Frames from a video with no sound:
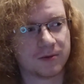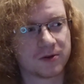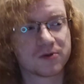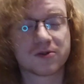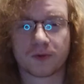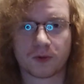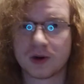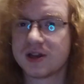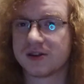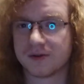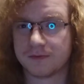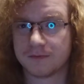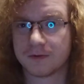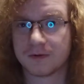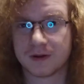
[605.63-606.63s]
There's a
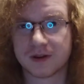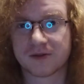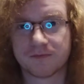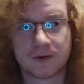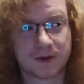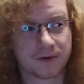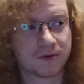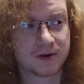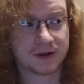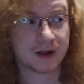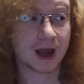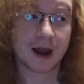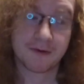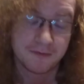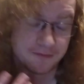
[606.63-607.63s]
reason. It's one of the
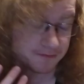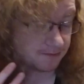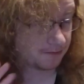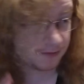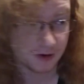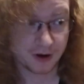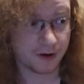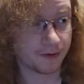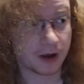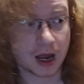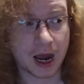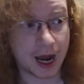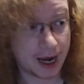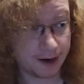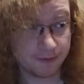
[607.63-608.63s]

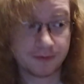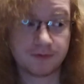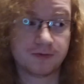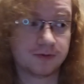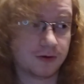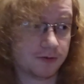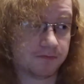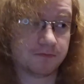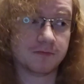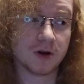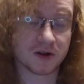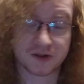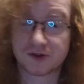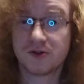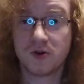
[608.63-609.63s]
I would
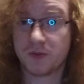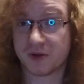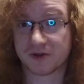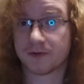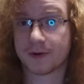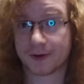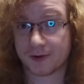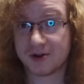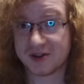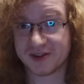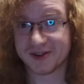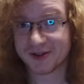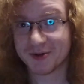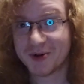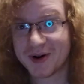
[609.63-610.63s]
assume it's one of the
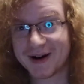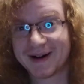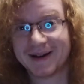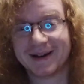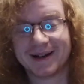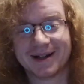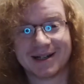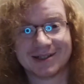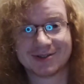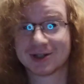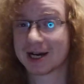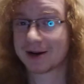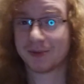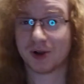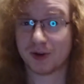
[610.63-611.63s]
reasons why
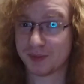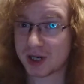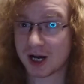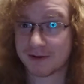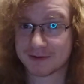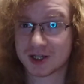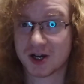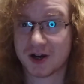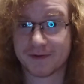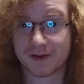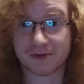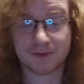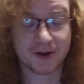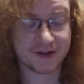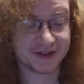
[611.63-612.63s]
Dragon Ball popped off
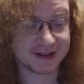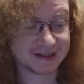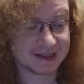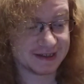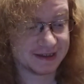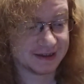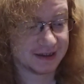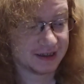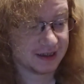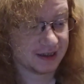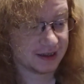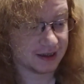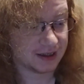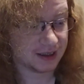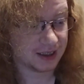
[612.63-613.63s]
as well as it did.
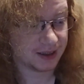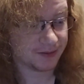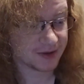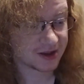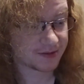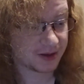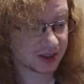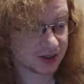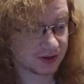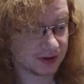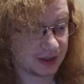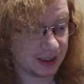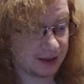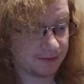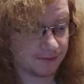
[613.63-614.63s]

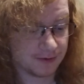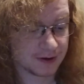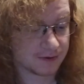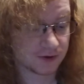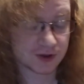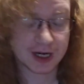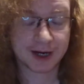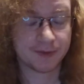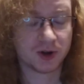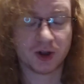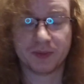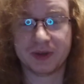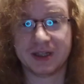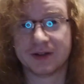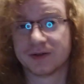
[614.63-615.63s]
Especially with Dragon
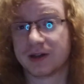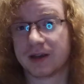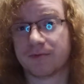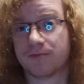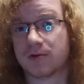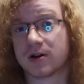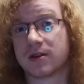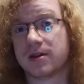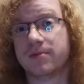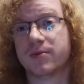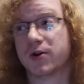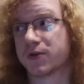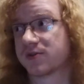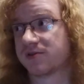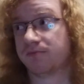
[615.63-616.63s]
Ball being like one of the
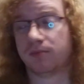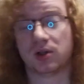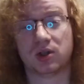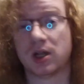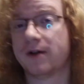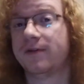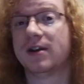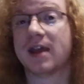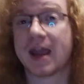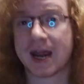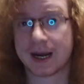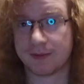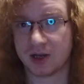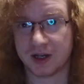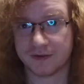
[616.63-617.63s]
most beloved
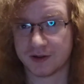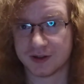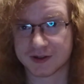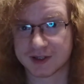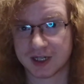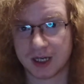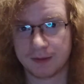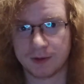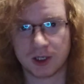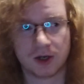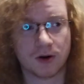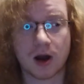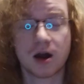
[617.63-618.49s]
anime of all time.